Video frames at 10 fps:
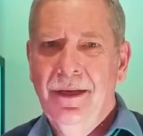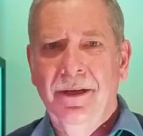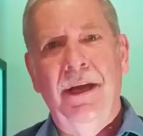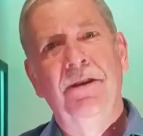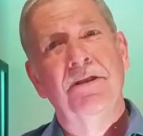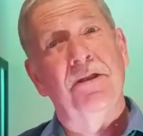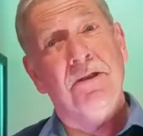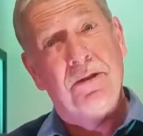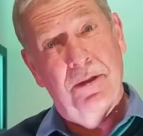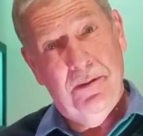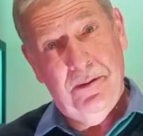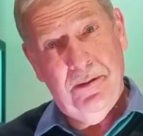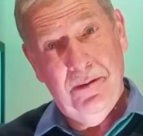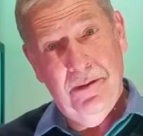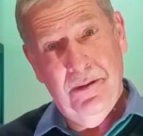Okay, here's the truth.
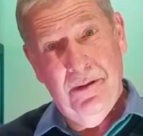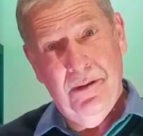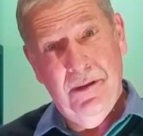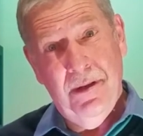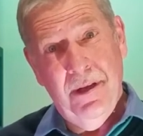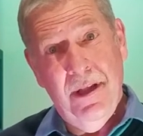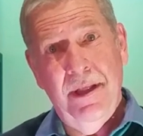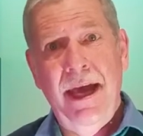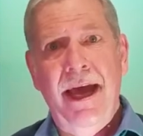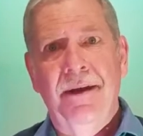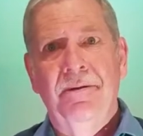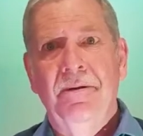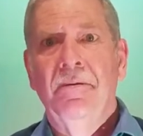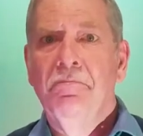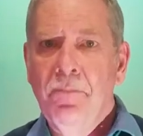That
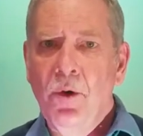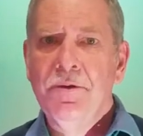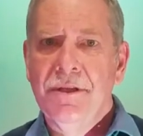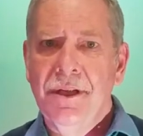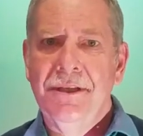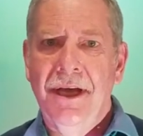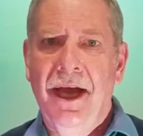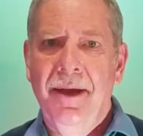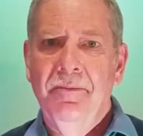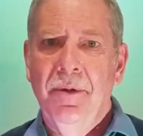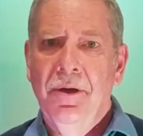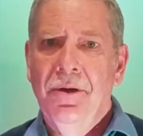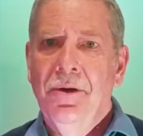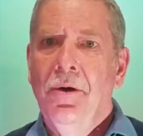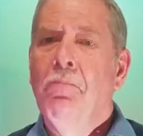most of the time,
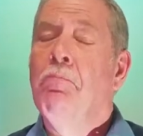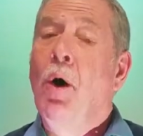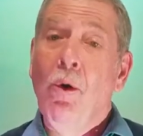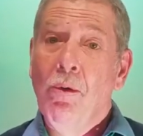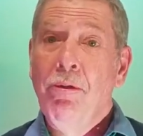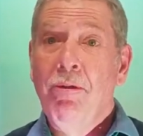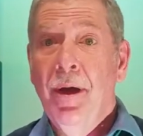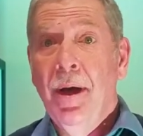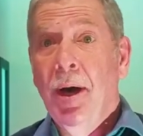both